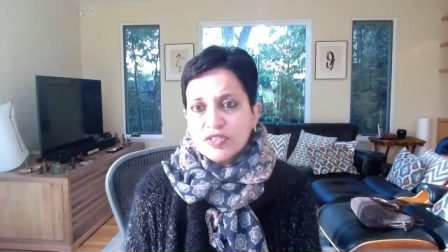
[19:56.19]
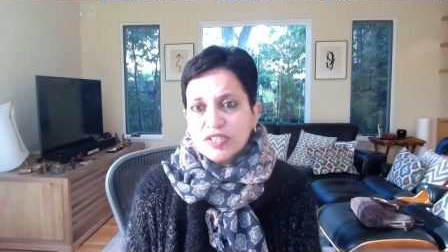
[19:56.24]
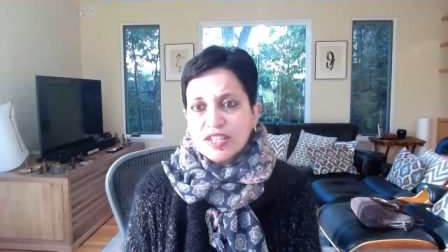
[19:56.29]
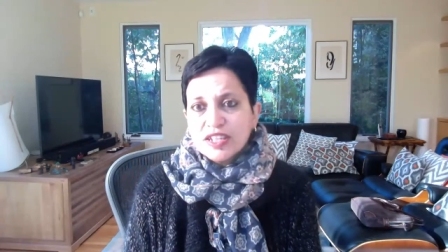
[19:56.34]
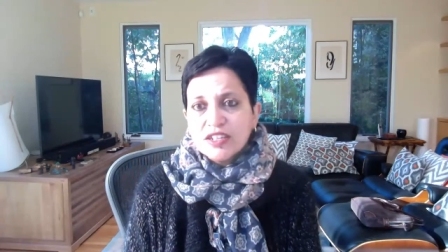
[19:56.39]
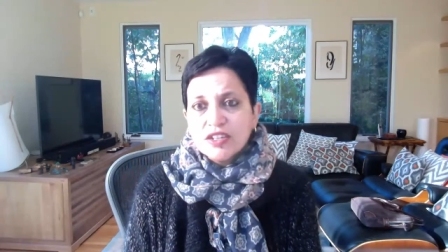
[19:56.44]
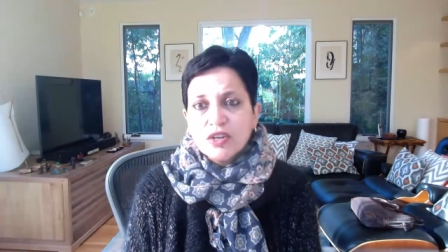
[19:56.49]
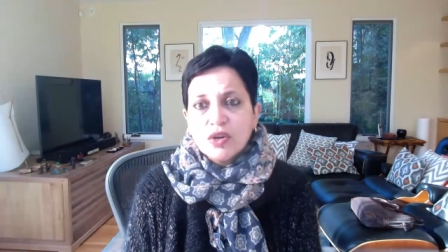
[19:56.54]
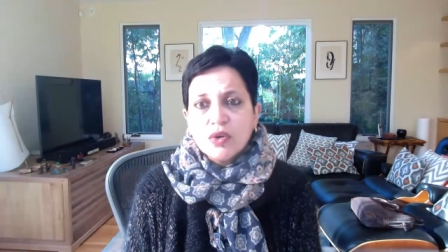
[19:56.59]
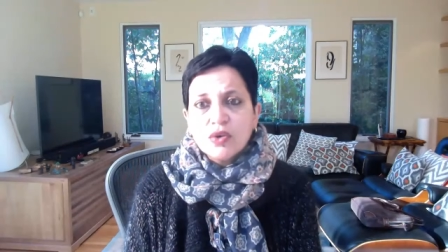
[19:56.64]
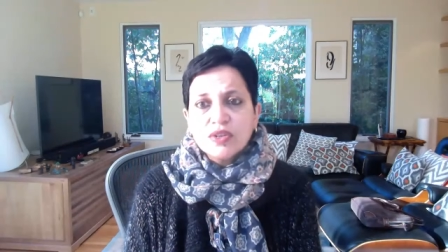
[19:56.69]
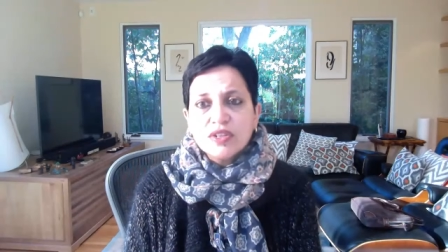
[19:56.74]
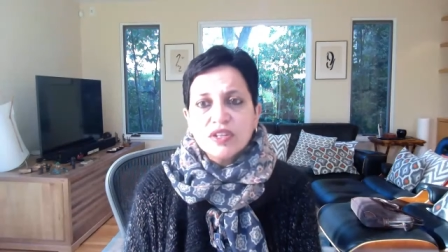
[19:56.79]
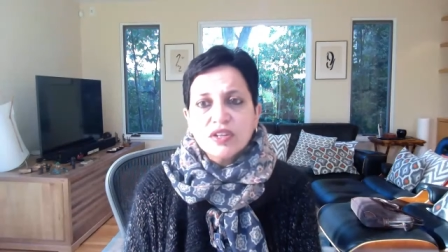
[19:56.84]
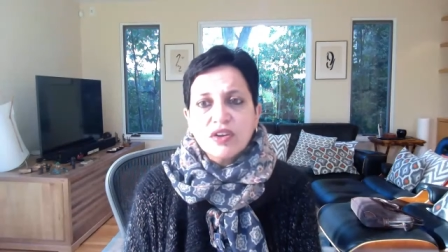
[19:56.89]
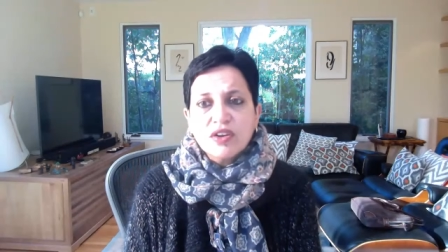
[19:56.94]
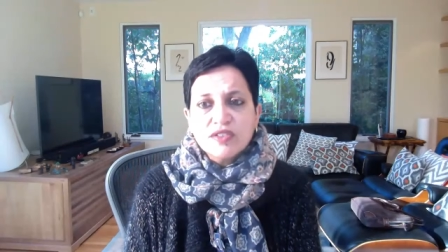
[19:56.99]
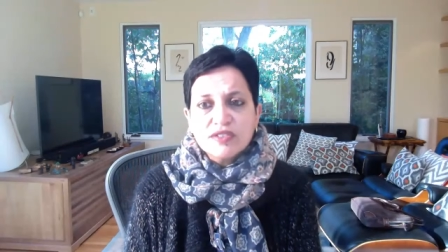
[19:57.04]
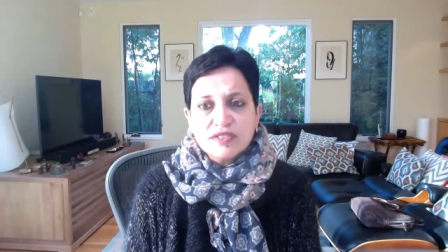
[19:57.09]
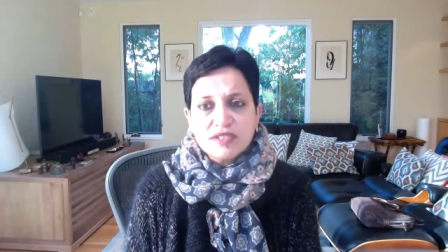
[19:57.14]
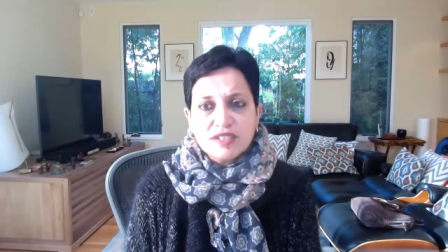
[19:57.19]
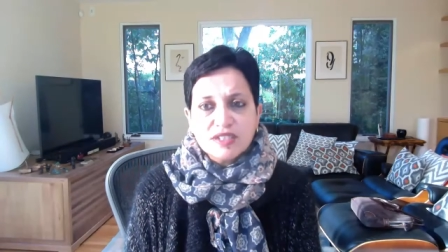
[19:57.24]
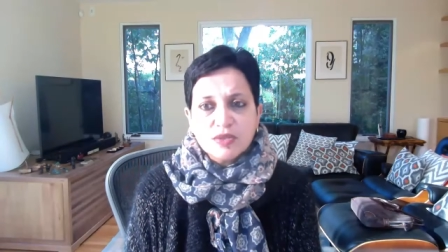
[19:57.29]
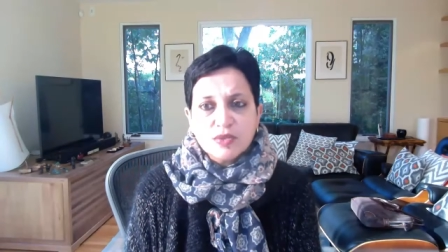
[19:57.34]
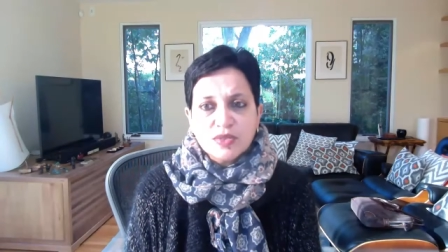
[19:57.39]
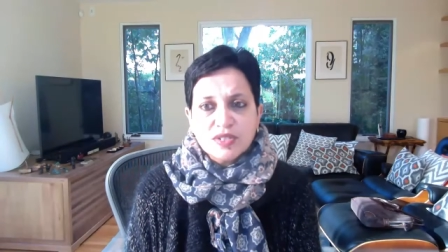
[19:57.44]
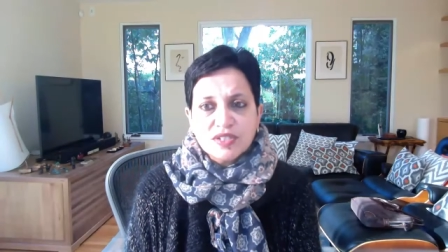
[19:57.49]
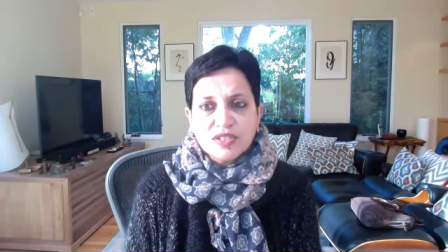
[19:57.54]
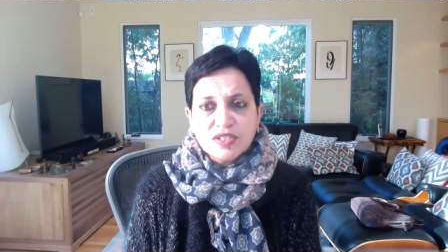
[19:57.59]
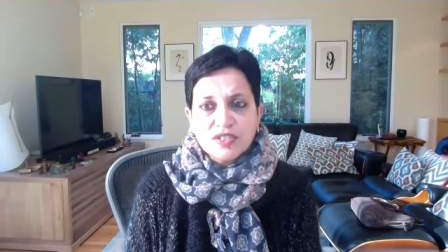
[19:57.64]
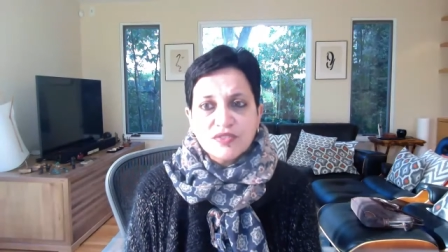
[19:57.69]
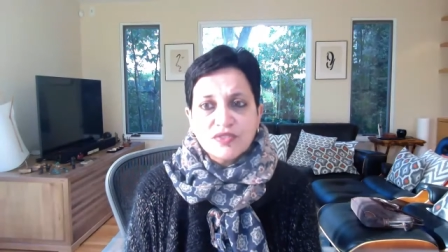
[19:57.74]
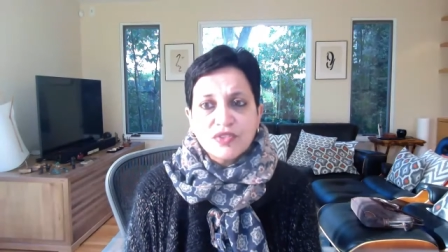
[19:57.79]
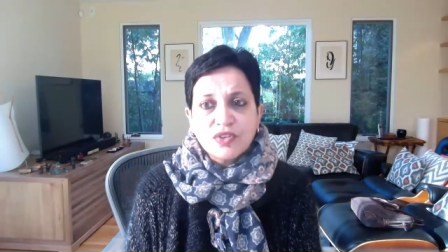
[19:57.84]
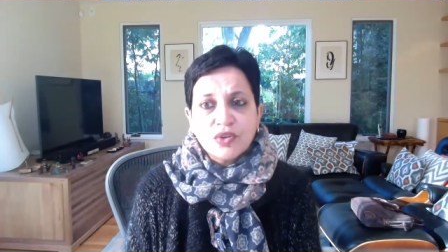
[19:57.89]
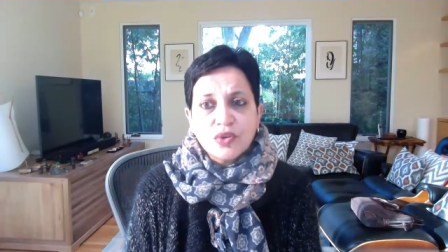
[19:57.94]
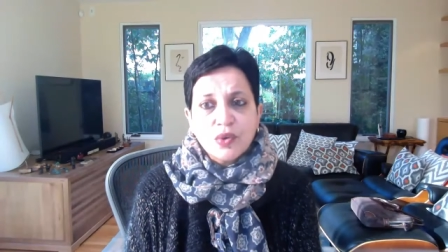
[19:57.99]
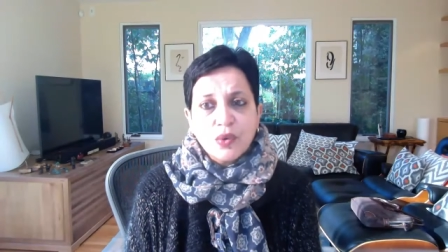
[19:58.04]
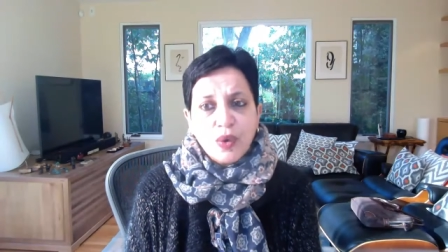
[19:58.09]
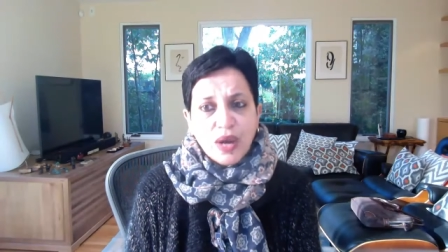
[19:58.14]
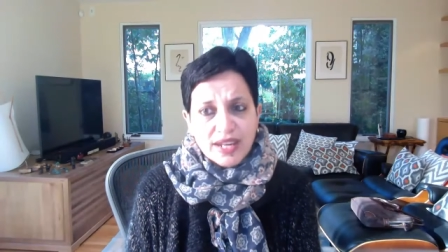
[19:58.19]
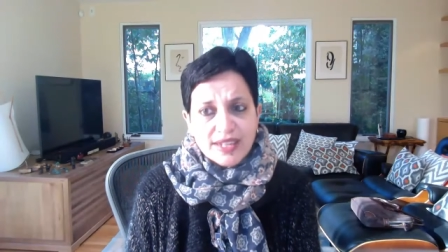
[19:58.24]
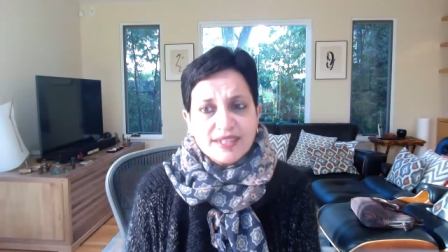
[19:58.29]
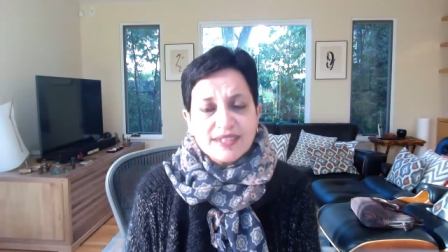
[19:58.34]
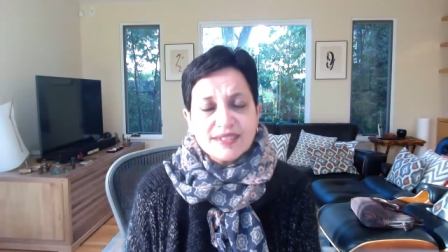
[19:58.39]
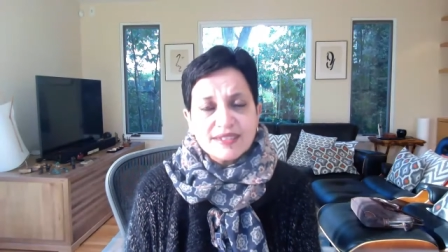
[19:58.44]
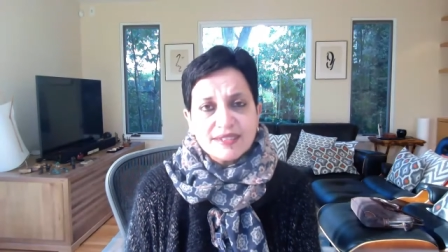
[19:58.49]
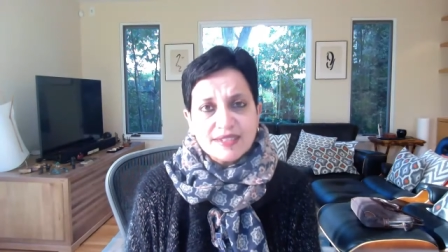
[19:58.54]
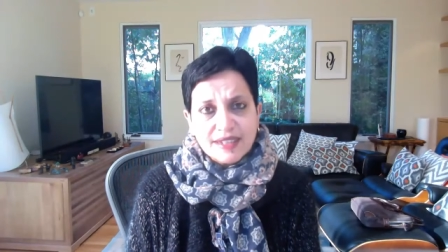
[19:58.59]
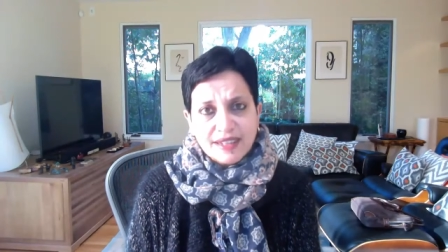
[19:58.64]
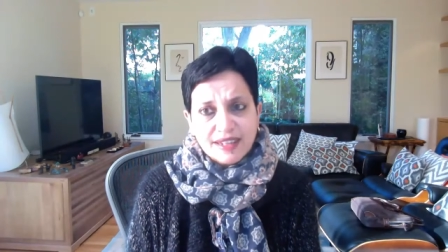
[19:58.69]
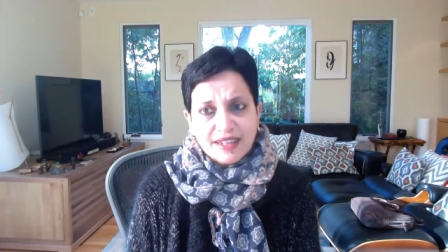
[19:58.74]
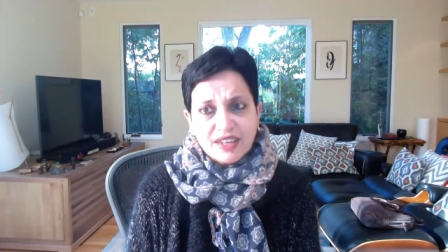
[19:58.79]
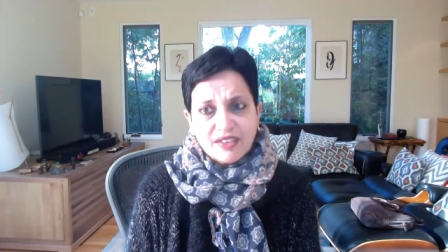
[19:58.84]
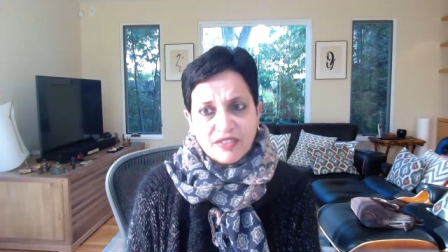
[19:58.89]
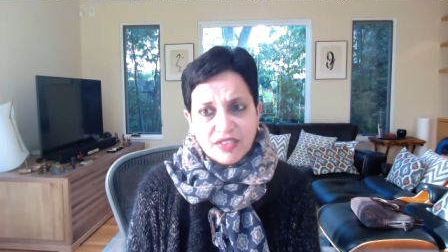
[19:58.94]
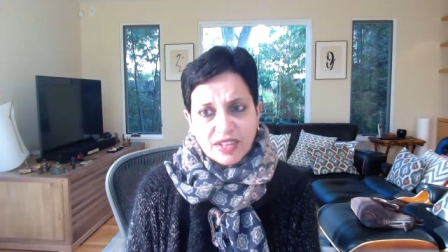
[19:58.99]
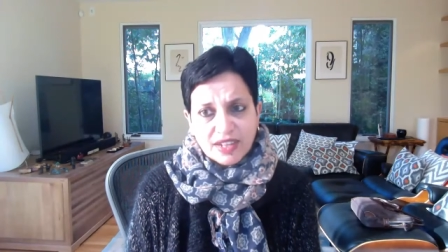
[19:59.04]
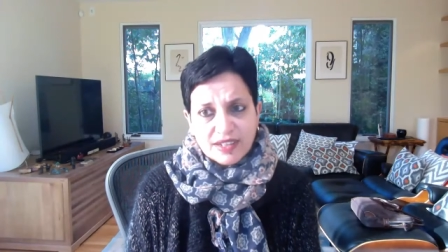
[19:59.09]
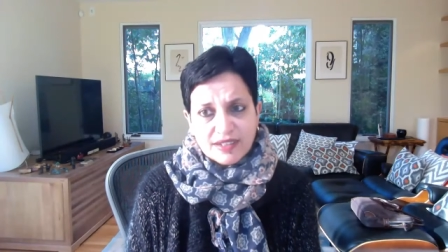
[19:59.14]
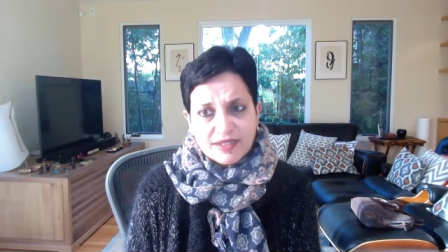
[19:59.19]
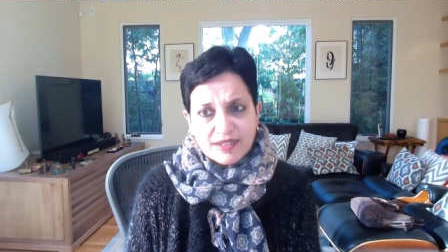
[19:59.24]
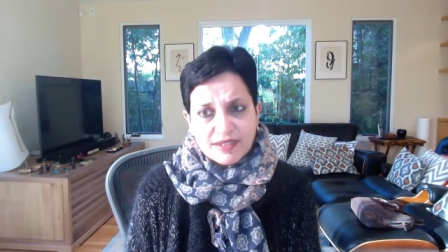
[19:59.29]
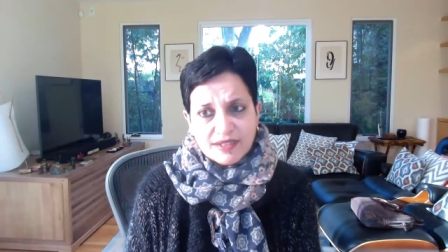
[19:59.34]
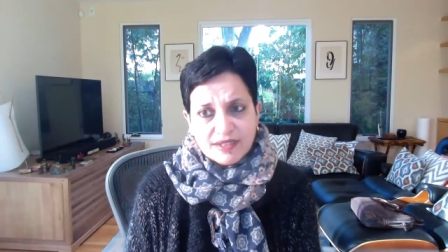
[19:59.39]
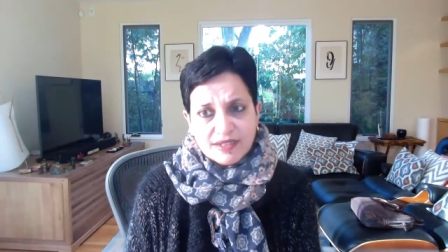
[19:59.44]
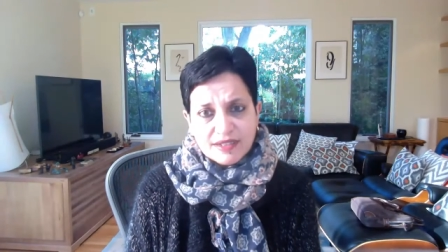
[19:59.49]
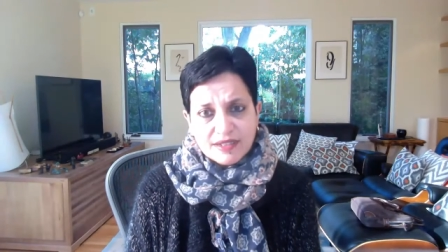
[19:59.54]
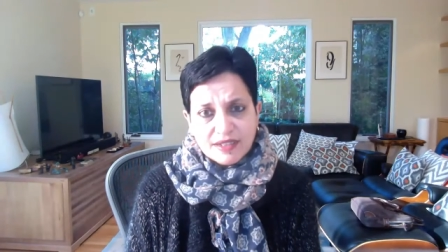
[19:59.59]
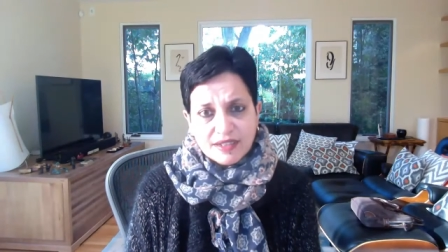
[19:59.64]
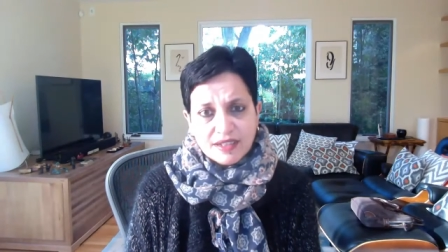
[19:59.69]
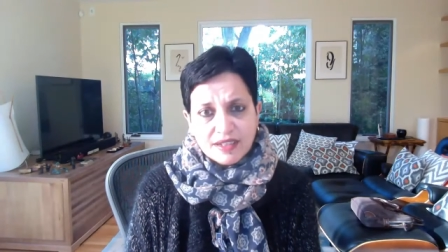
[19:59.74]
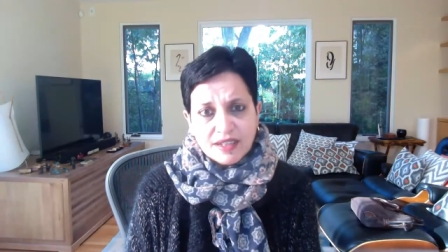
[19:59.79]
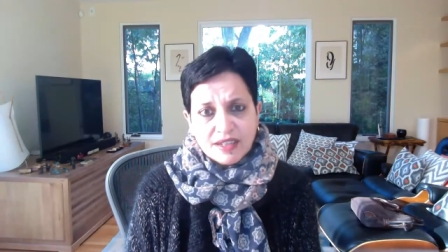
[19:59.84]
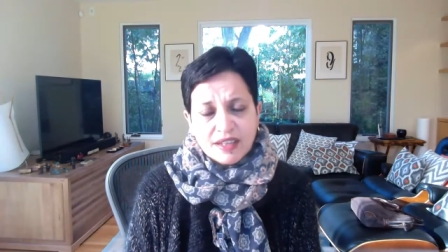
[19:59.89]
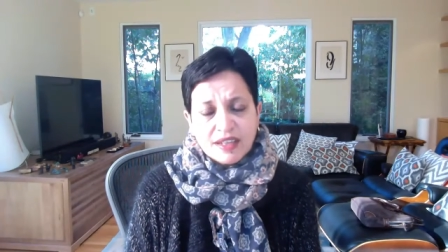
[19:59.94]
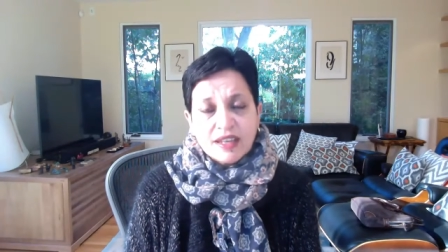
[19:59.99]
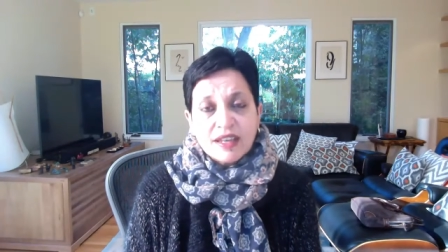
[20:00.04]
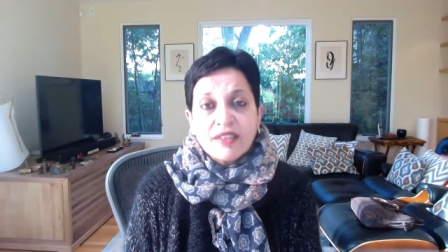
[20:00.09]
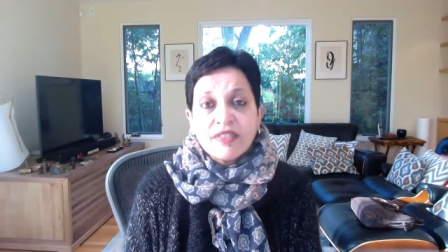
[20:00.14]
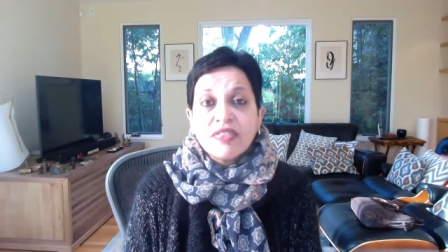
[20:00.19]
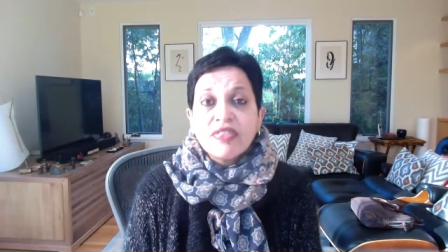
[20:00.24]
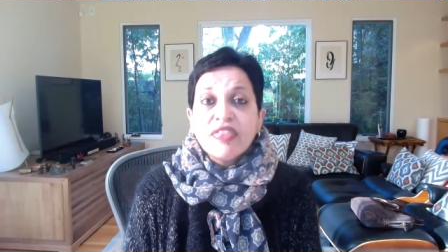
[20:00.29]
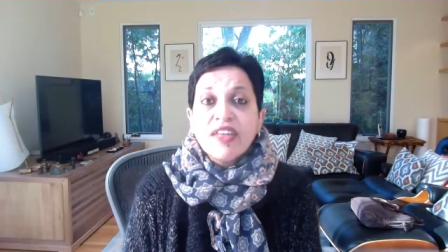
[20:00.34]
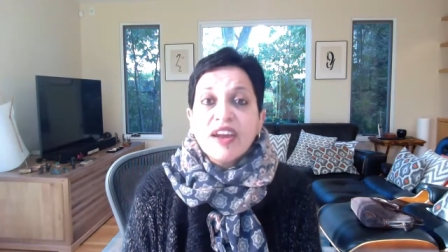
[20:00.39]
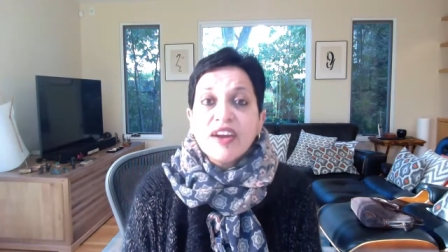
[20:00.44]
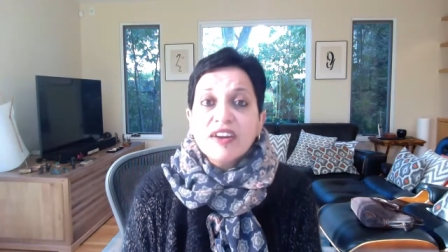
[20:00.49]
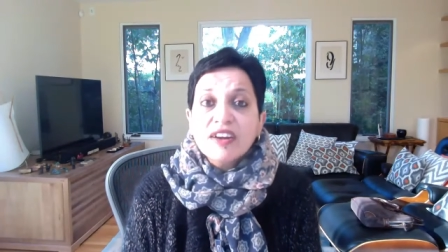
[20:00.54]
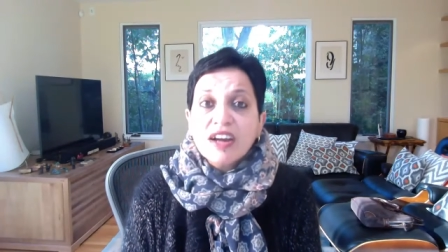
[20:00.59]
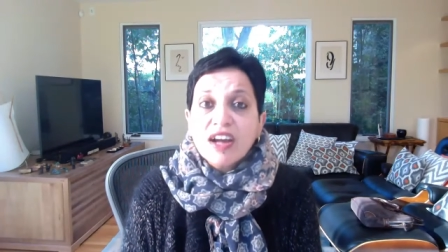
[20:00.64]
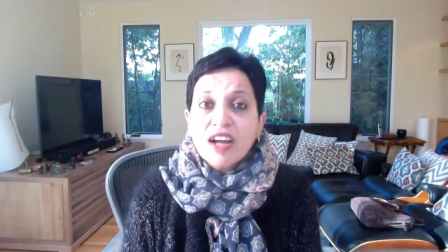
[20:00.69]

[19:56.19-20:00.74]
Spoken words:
ignore the constituency of greatest significance, their